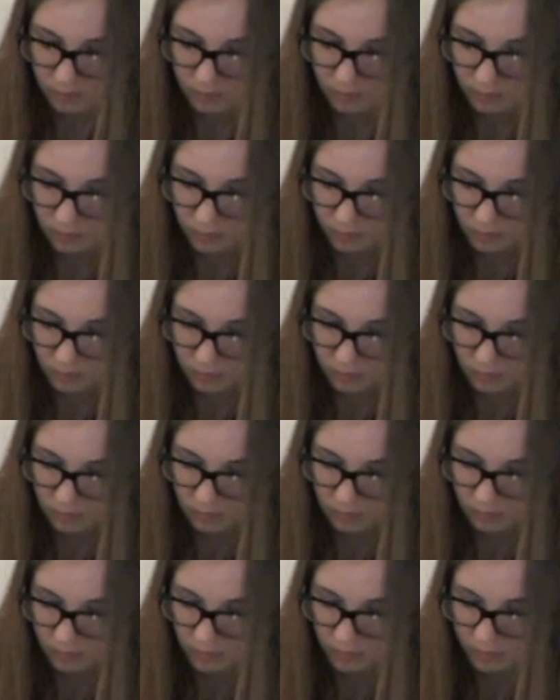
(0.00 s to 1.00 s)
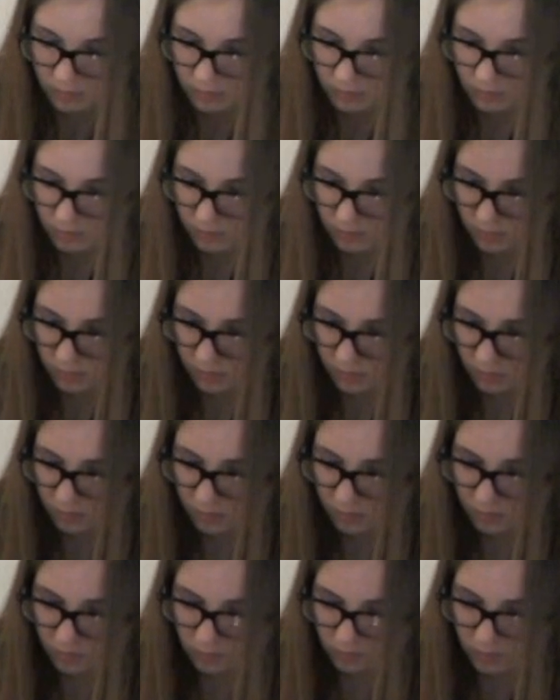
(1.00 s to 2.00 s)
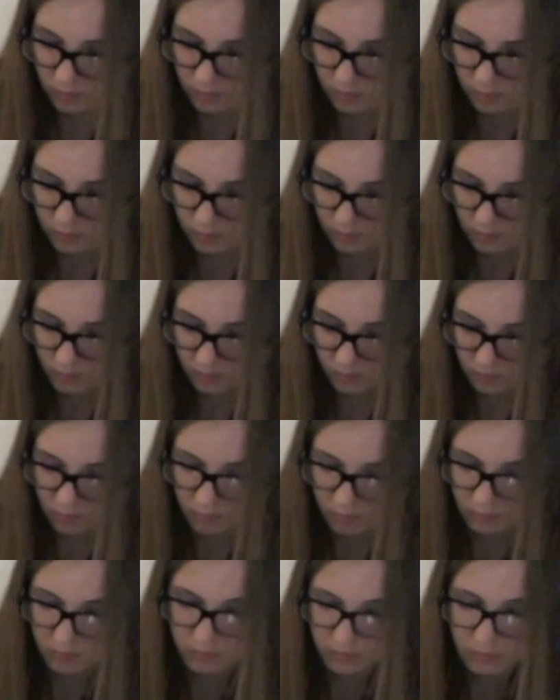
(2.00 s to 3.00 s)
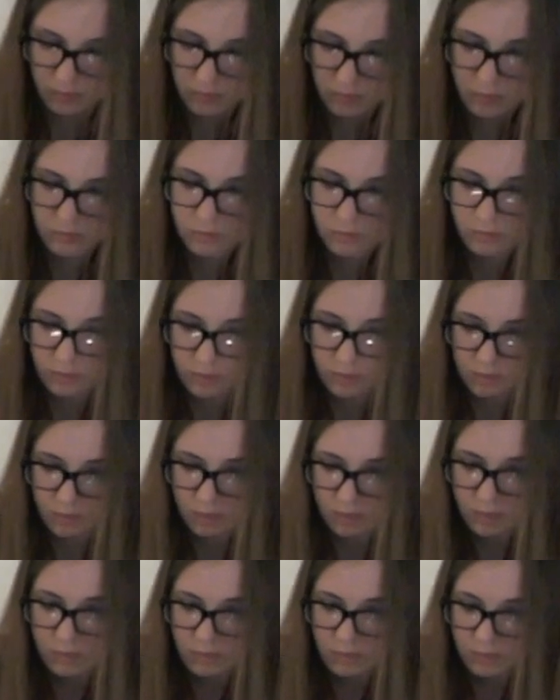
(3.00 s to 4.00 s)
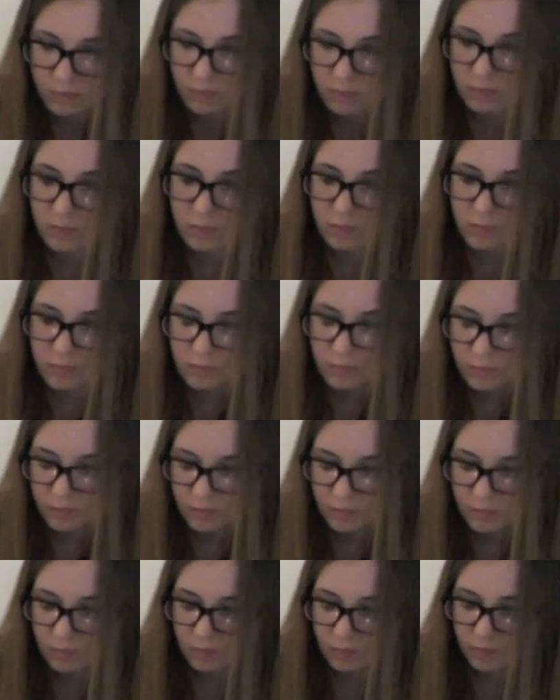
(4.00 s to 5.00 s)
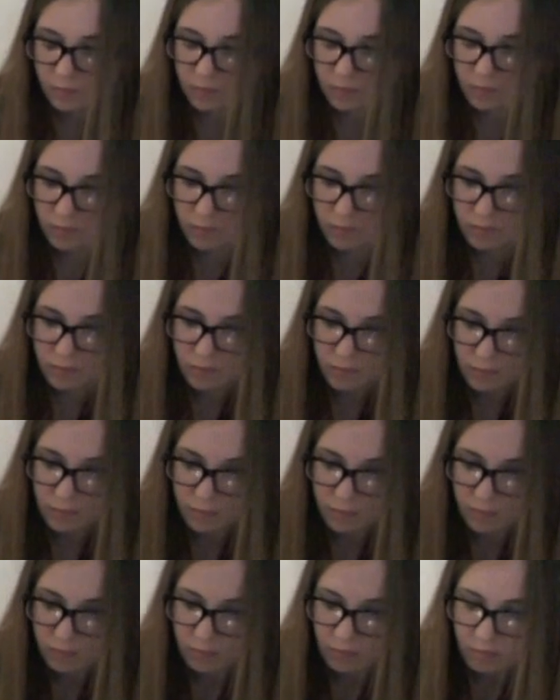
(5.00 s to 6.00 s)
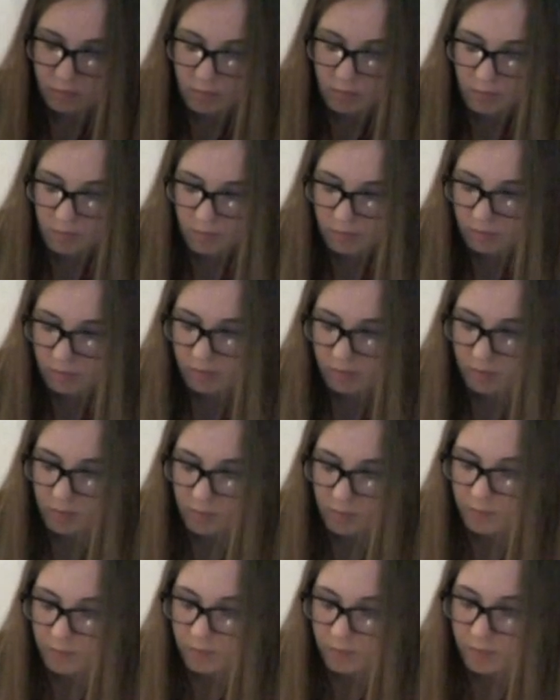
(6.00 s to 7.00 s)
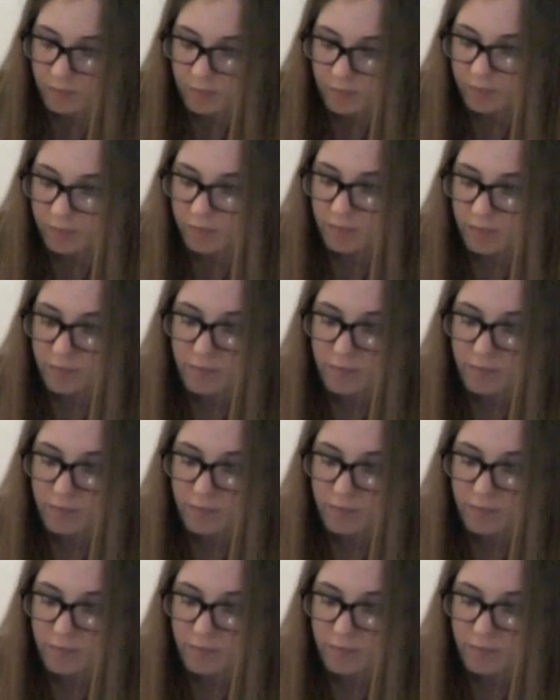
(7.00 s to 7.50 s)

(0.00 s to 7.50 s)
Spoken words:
Nobody speaks.